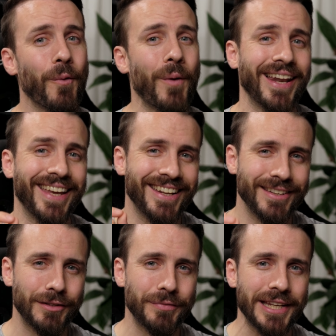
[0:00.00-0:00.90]
Well, in
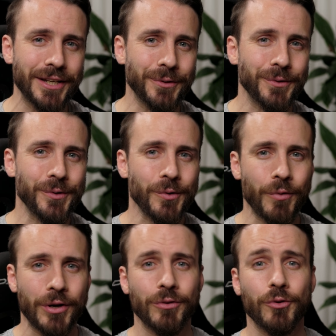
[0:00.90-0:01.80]
this video,
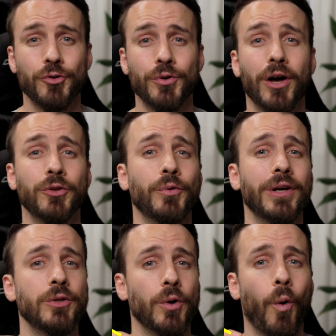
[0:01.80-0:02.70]
we're going to show you how to
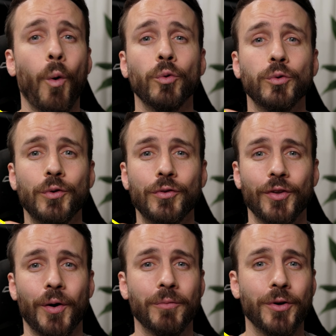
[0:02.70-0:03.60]
create your own
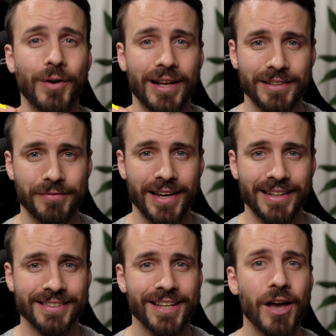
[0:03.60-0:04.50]
custom callout
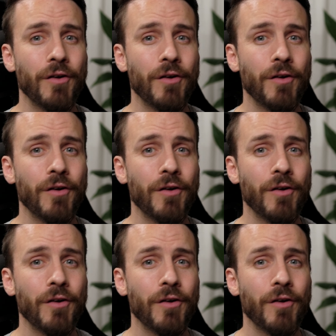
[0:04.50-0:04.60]
effect